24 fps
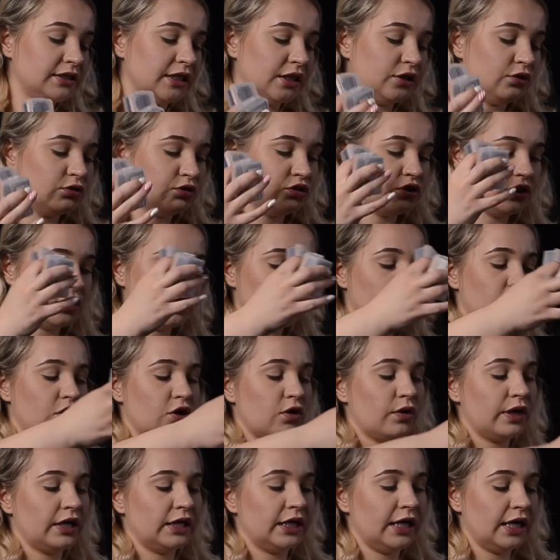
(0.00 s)
They usually
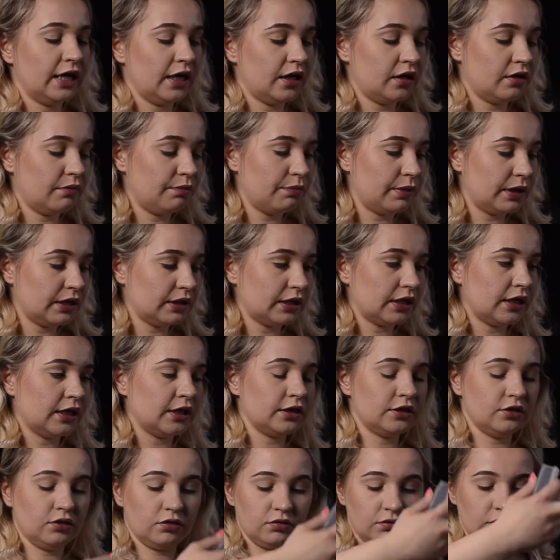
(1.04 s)
go in here, but
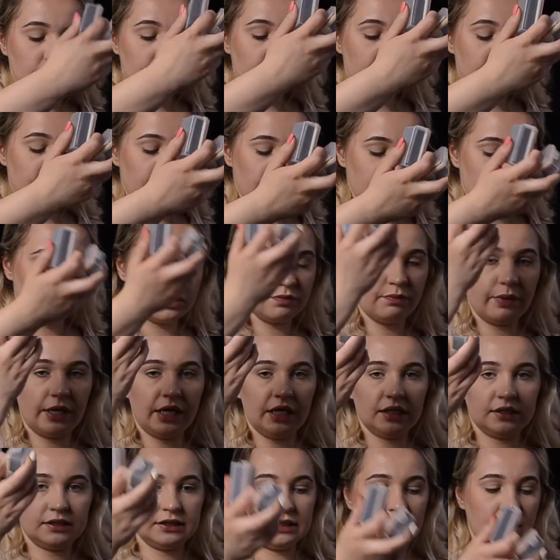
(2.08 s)
I don't have much
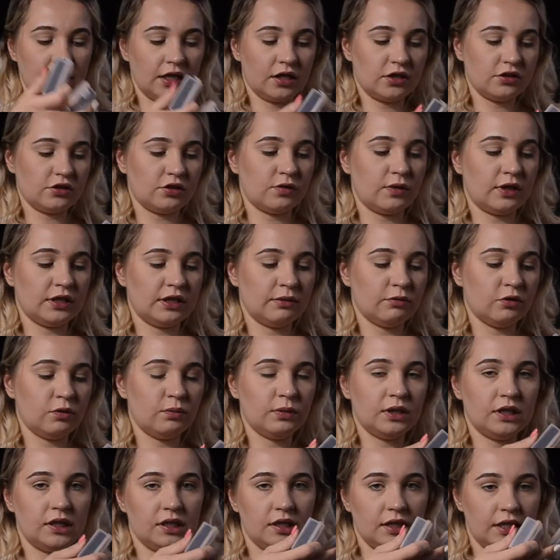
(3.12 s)
space here, so at the
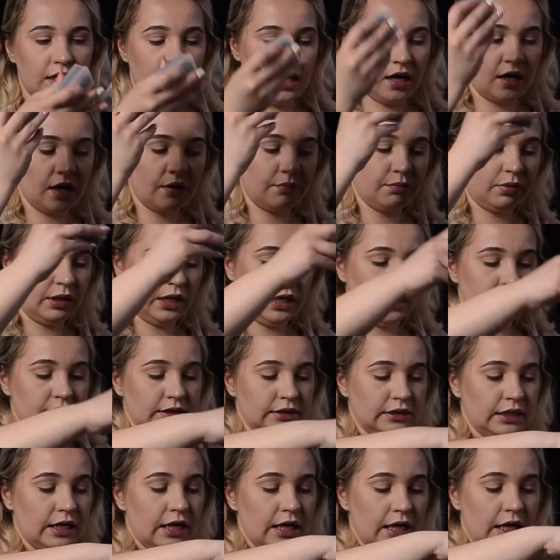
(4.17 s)
moment they are placed
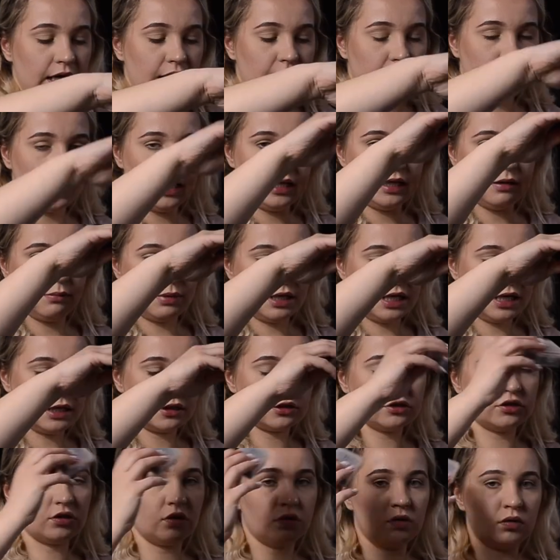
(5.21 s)
in a bag.
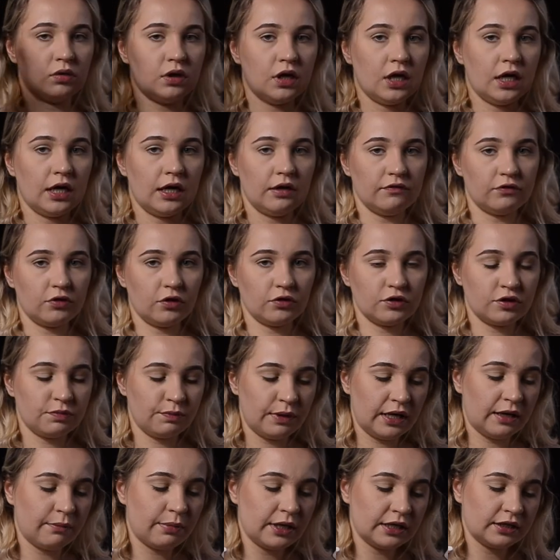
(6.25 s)
So I've got
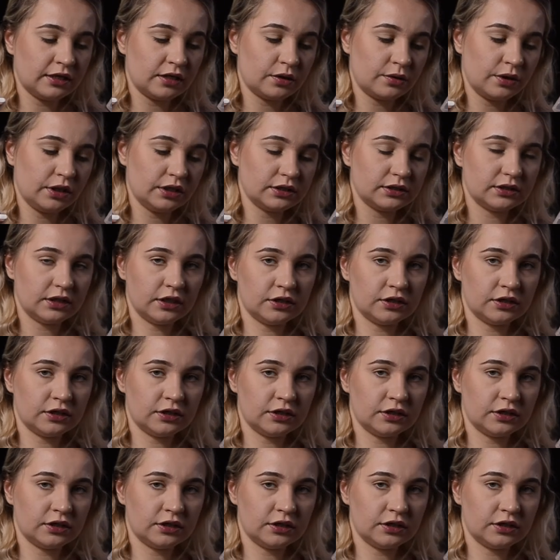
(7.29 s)
spare batteries.